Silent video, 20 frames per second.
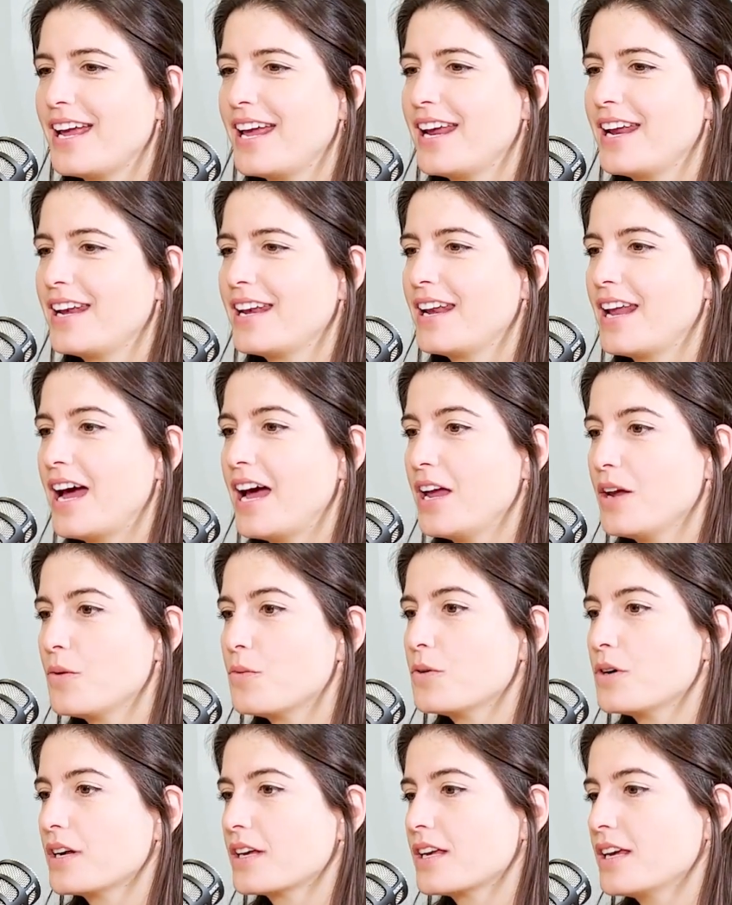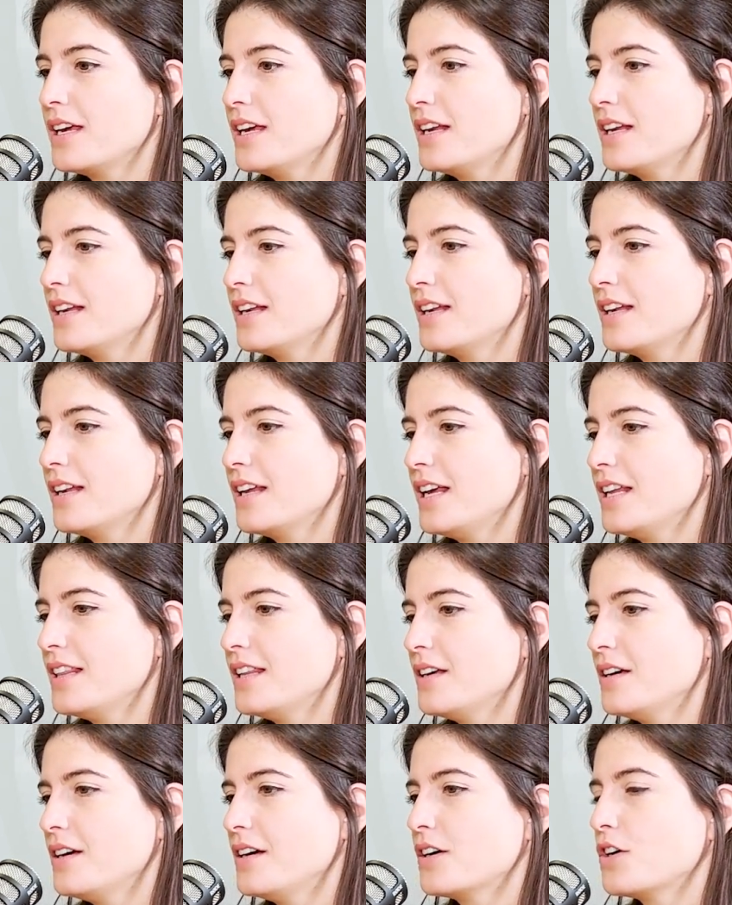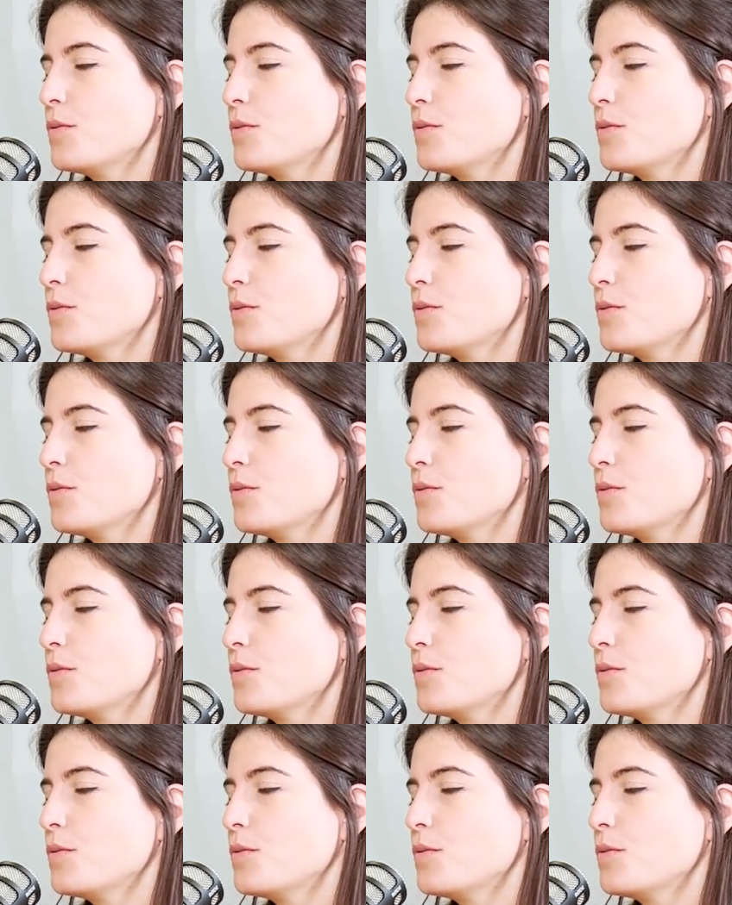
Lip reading: and I work in the